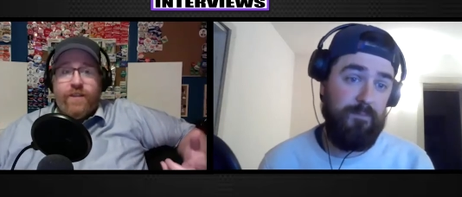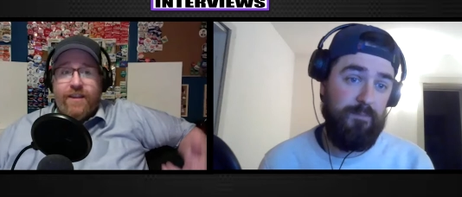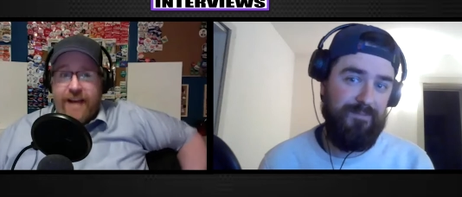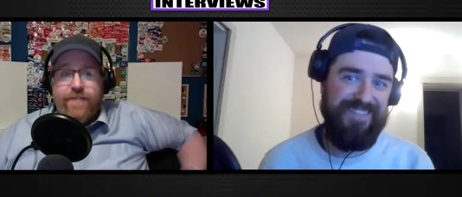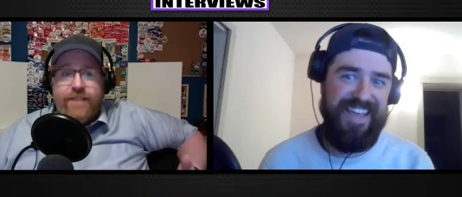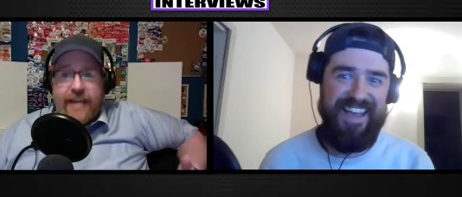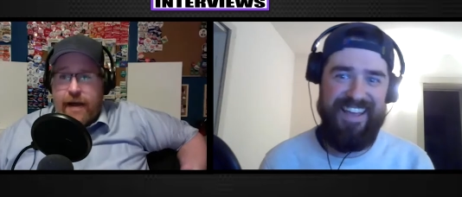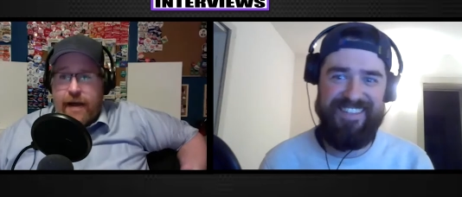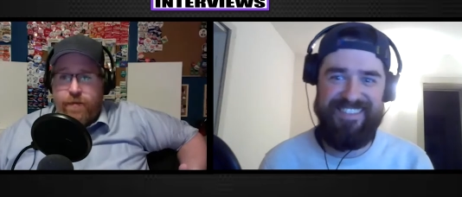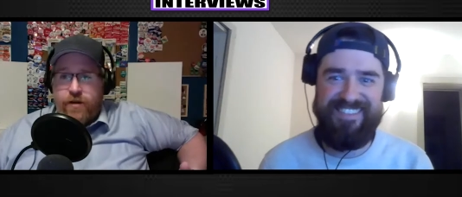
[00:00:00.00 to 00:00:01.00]
Speaker 1: Neve
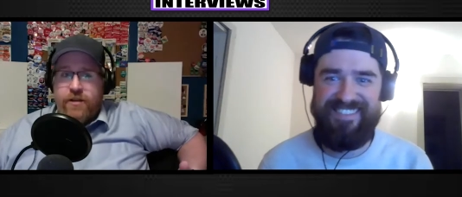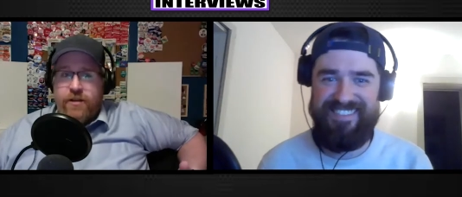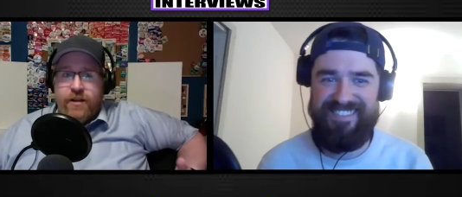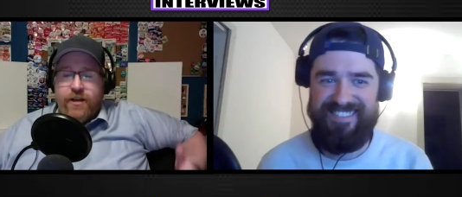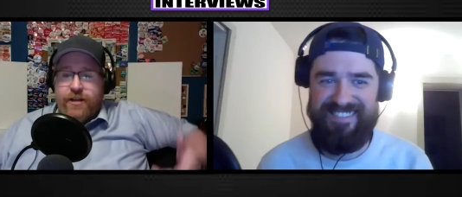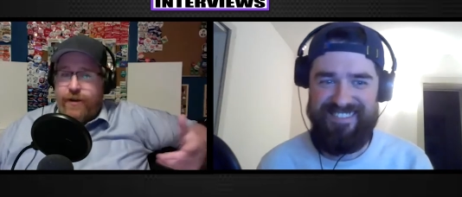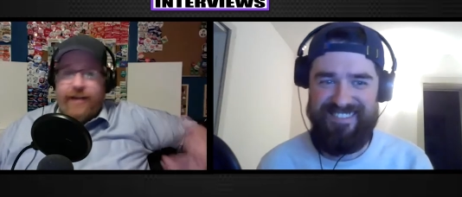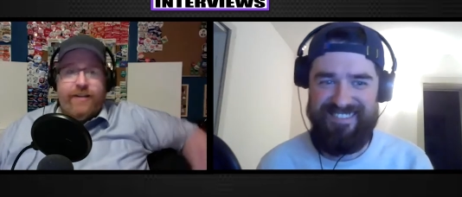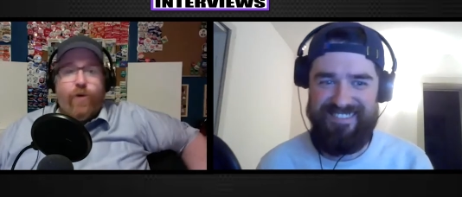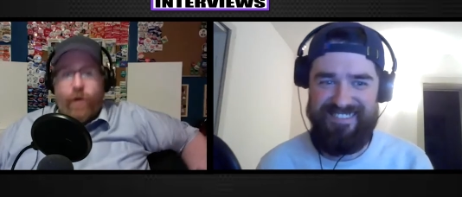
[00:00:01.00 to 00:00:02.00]
Campbell, you
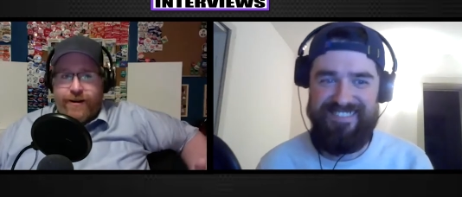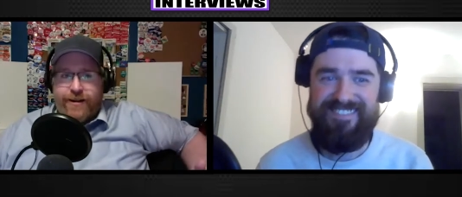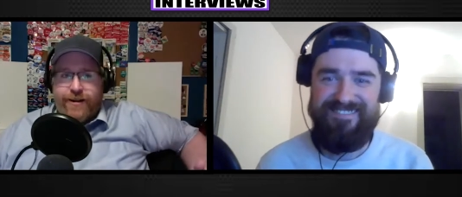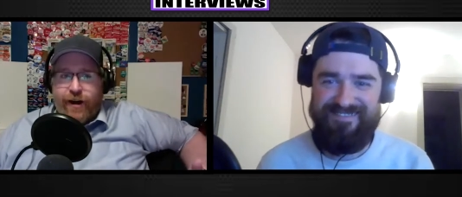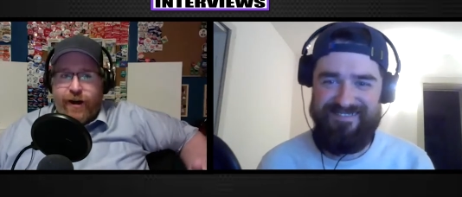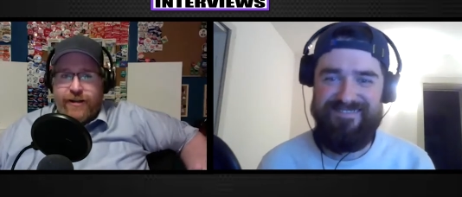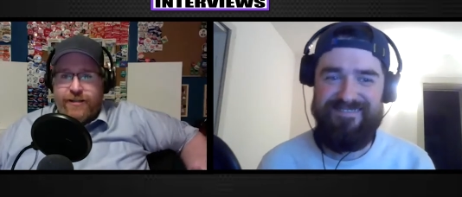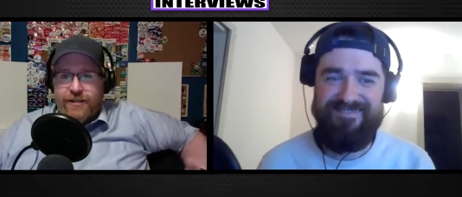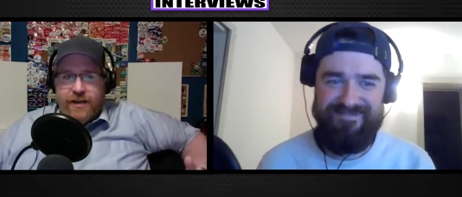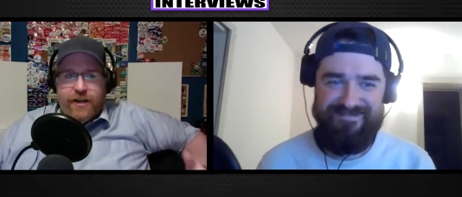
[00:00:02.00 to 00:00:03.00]
had Courtney Cox,
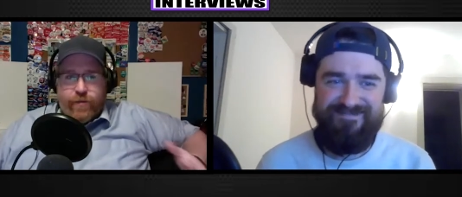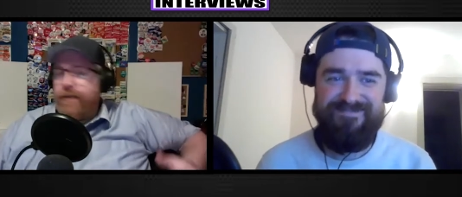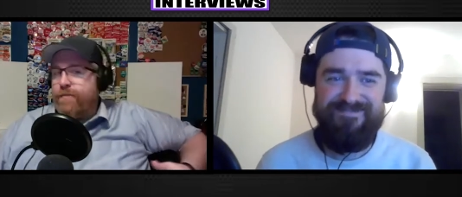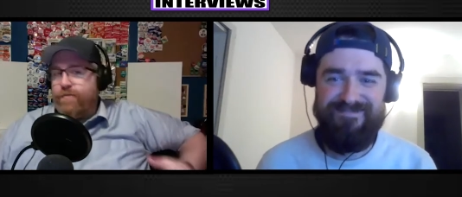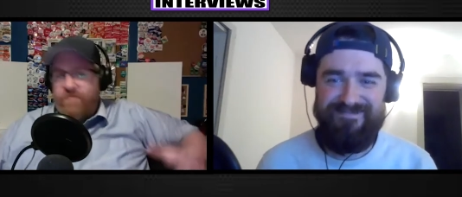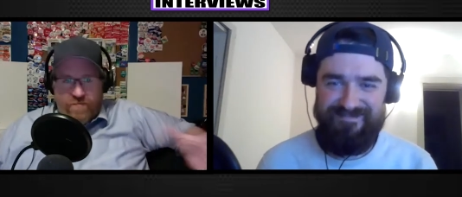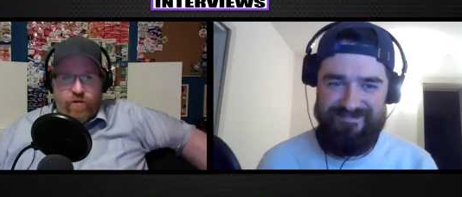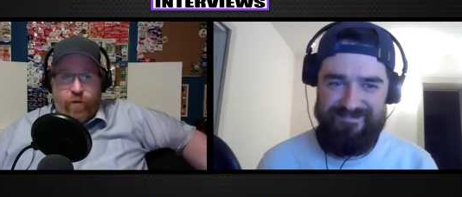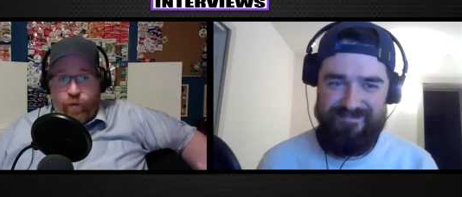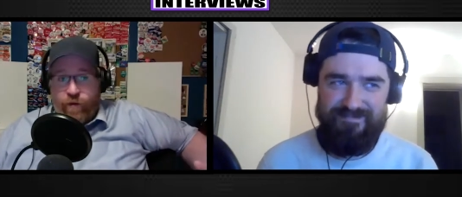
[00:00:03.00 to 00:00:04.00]
three
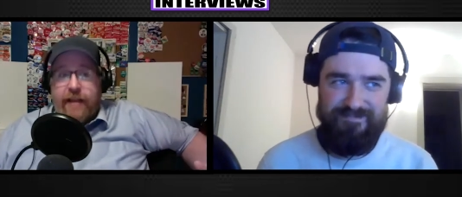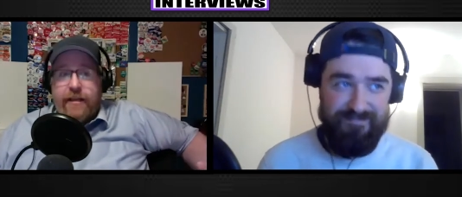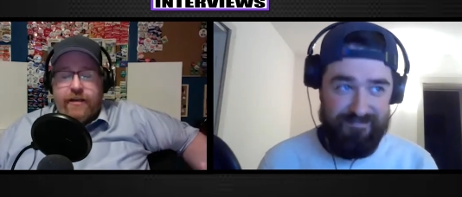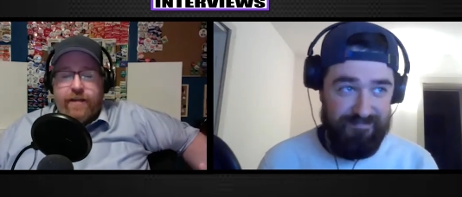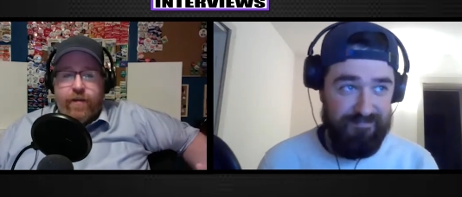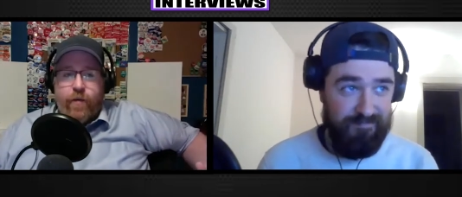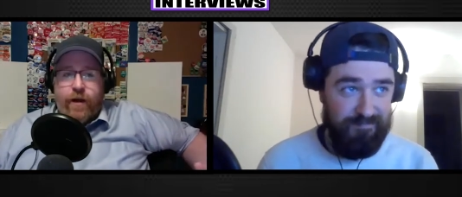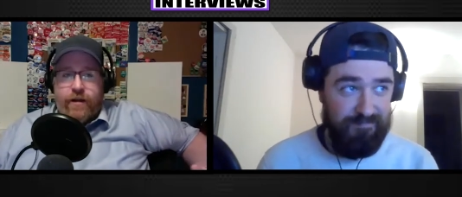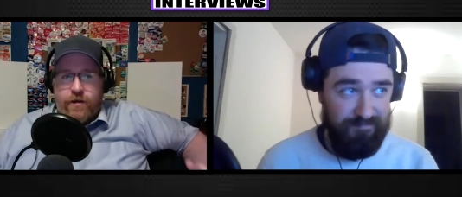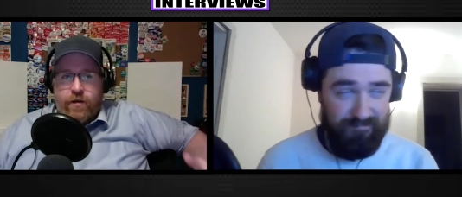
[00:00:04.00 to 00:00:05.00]
relatively
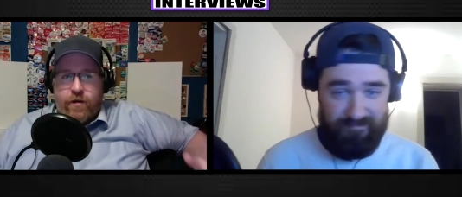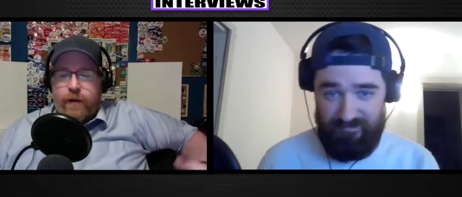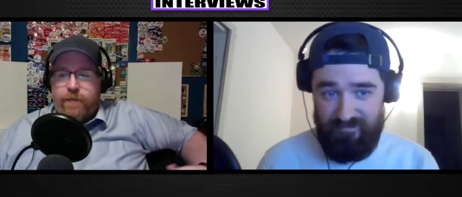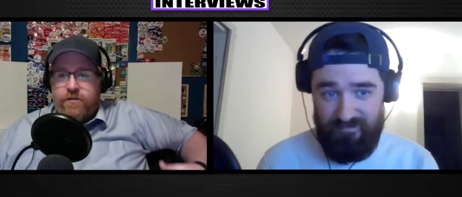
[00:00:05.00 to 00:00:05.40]
well-known people